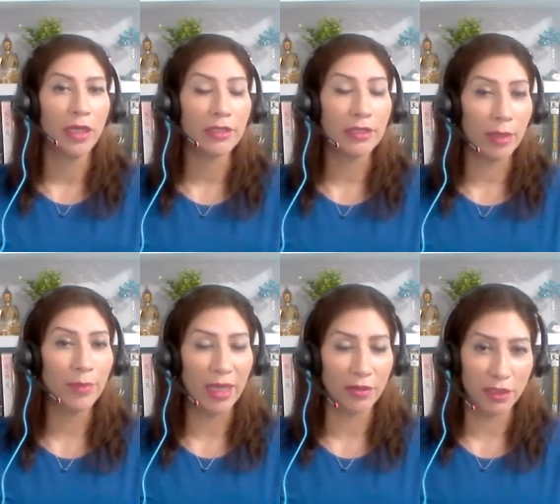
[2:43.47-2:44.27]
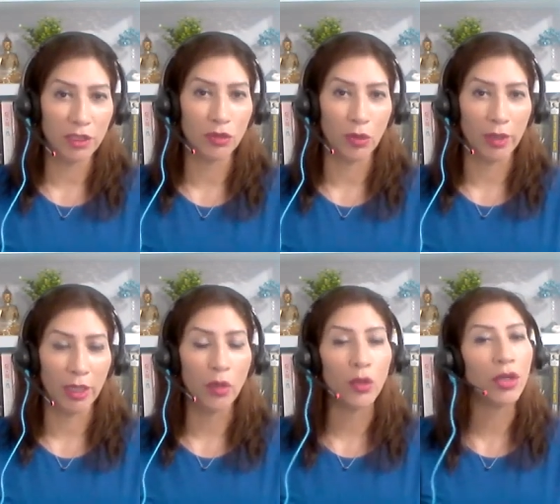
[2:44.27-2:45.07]
somebody else's
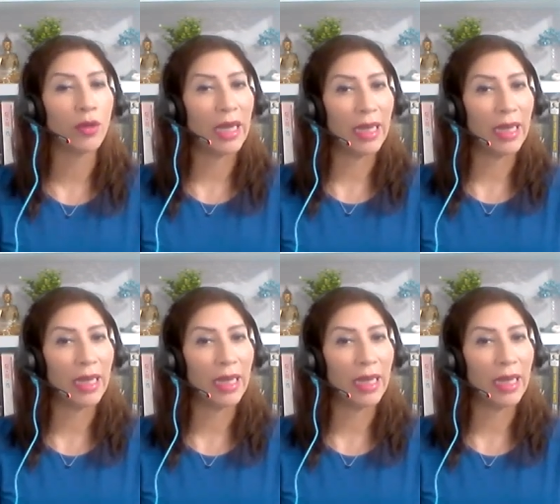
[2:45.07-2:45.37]
story, or you're